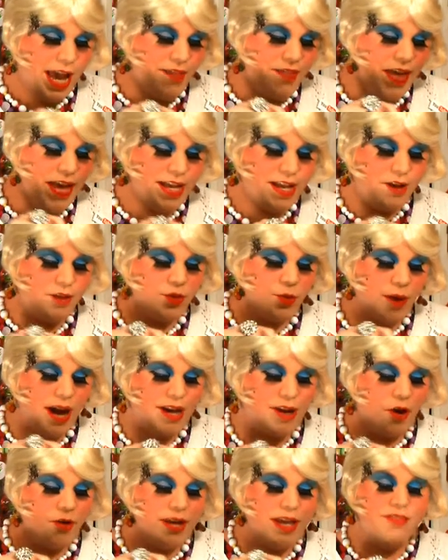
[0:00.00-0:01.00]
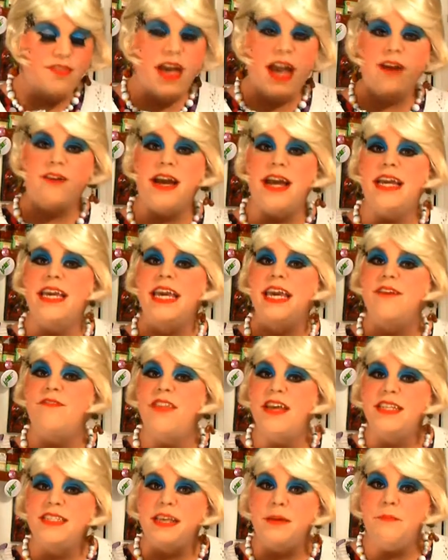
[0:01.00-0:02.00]
And that goes right on in there and
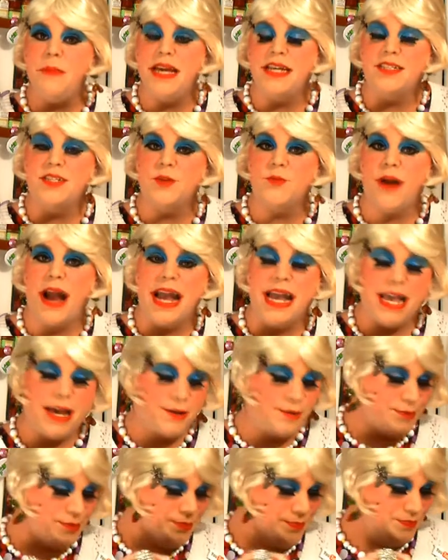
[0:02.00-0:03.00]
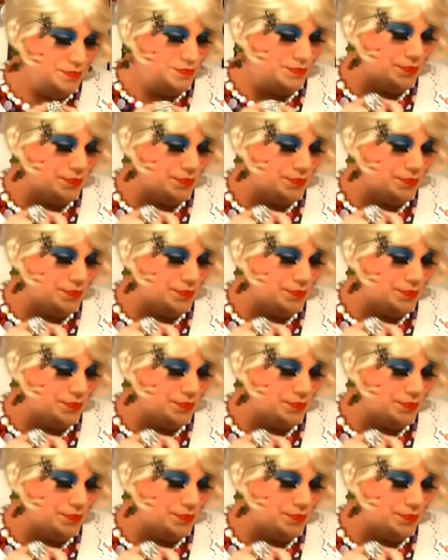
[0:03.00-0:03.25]
give this a mix around.